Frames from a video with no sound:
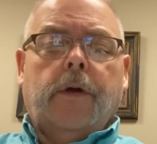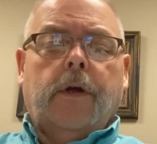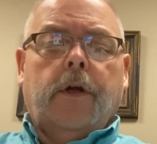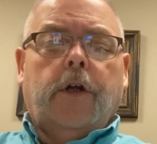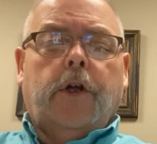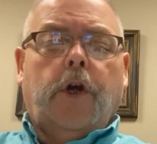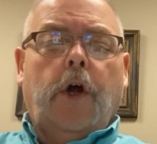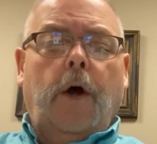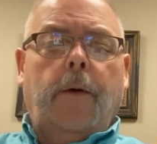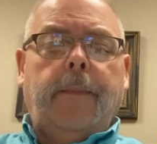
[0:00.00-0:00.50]

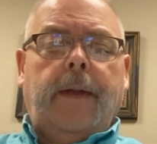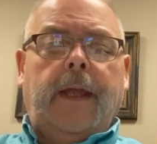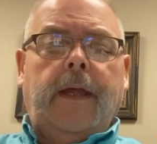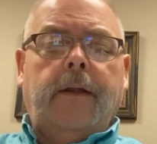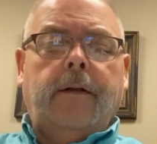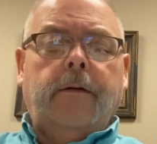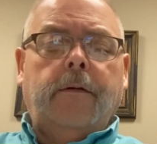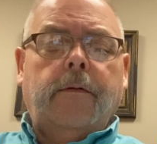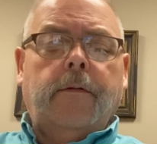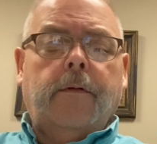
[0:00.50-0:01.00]
come
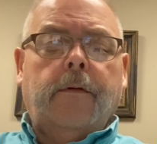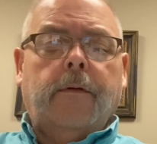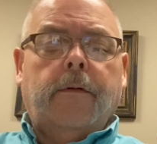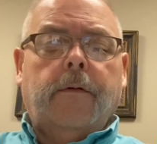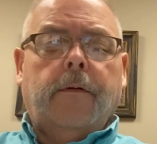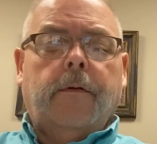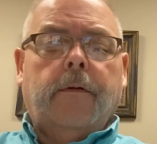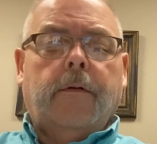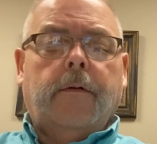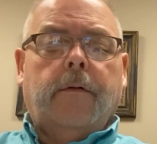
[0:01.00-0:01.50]
in
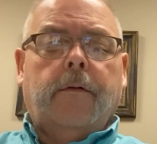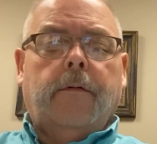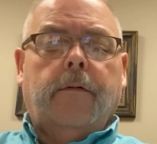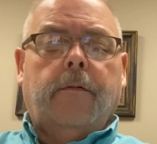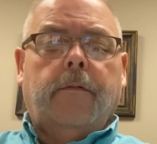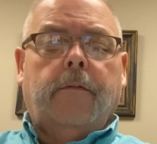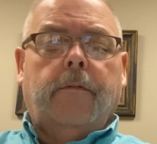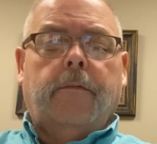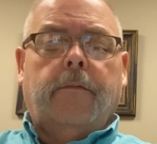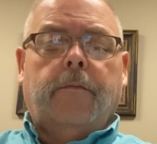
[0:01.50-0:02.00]

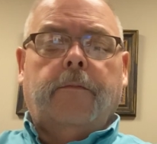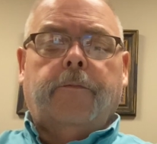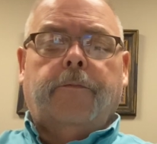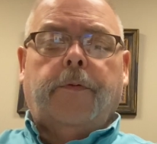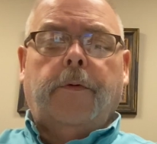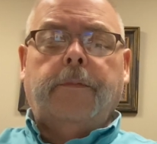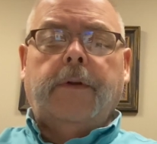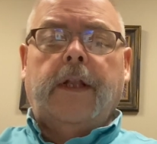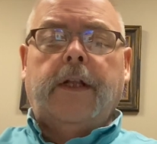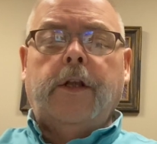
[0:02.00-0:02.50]

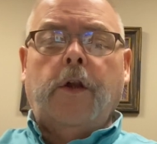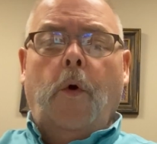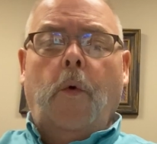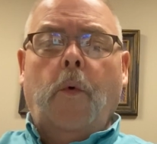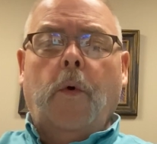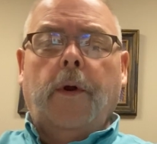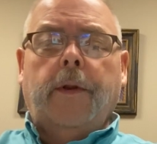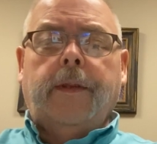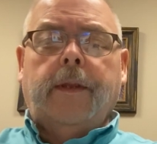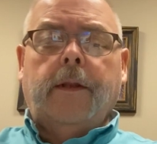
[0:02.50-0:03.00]
from the
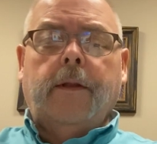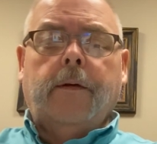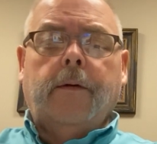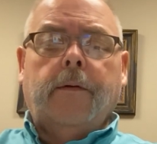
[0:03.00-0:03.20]
north.